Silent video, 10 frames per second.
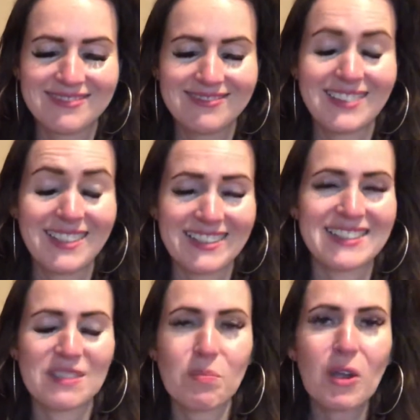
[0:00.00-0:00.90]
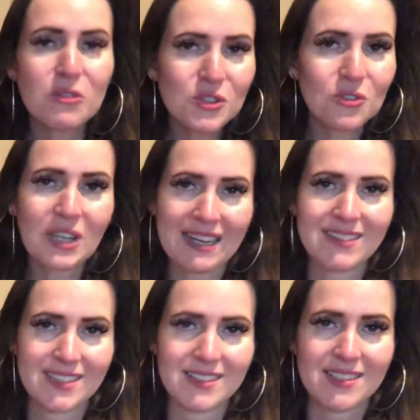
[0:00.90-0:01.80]
You're both strong
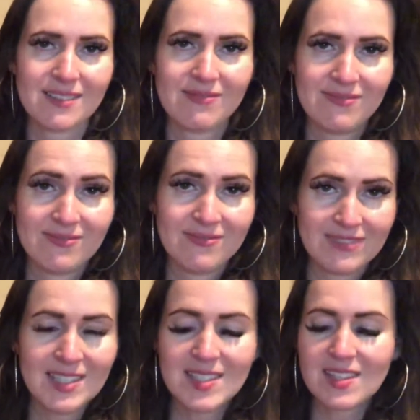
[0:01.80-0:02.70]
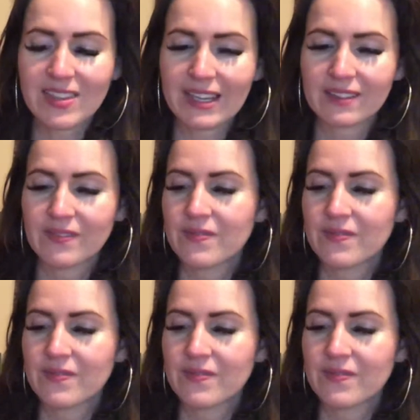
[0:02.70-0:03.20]
characters. This is the thing.